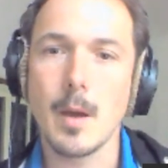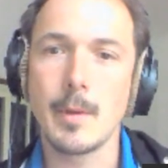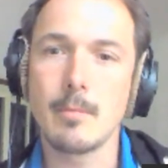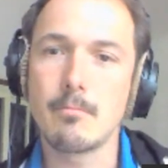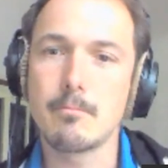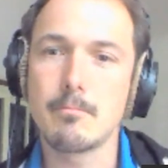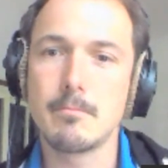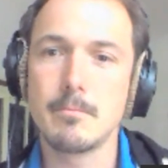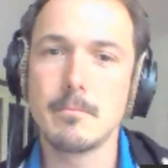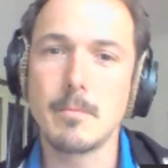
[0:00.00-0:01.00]
I mean,
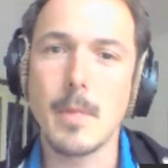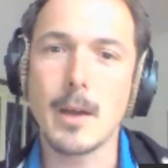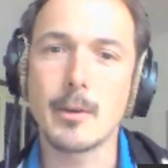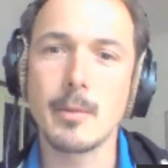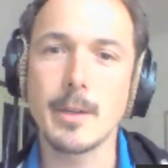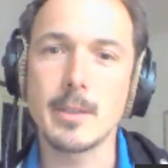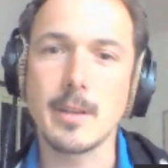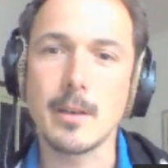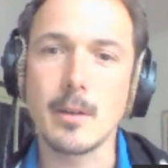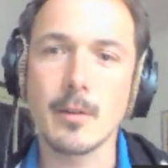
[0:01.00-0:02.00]
I could imagine
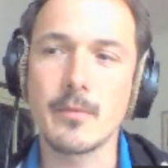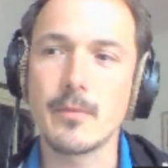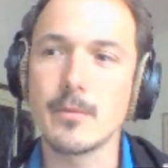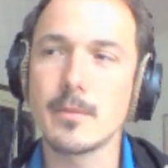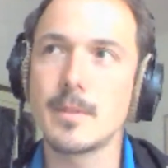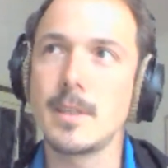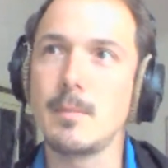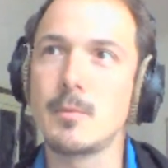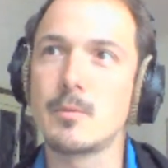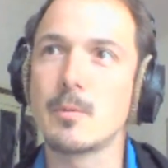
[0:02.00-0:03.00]
that a lot of
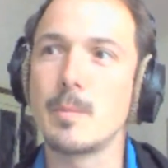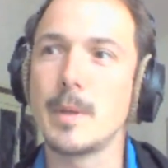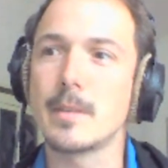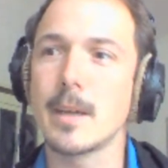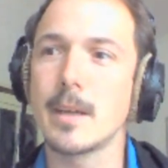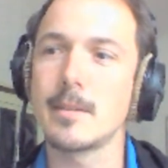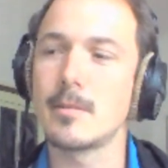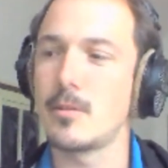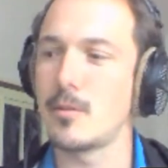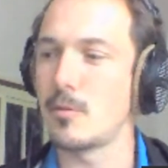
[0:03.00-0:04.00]
teams would be
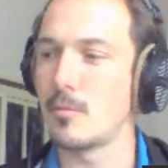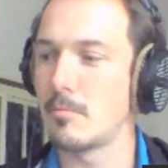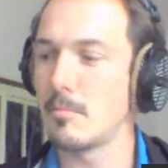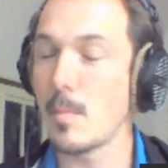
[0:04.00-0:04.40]
excited to